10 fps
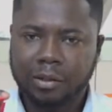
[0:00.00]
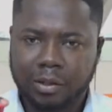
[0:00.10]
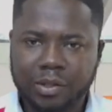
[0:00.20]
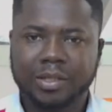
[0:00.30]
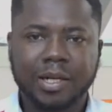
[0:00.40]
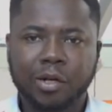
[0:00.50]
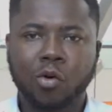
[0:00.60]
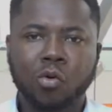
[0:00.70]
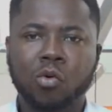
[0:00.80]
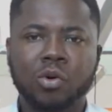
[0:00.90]
Christian
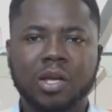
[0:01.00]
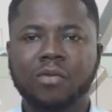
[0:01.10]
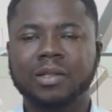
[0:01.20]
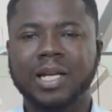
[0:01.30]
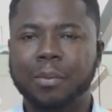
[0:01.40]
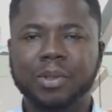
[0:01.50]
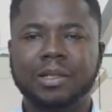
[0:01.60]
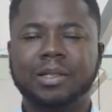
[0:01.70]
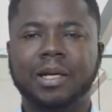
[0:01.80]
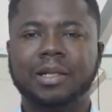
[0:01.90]
Donko will give us update.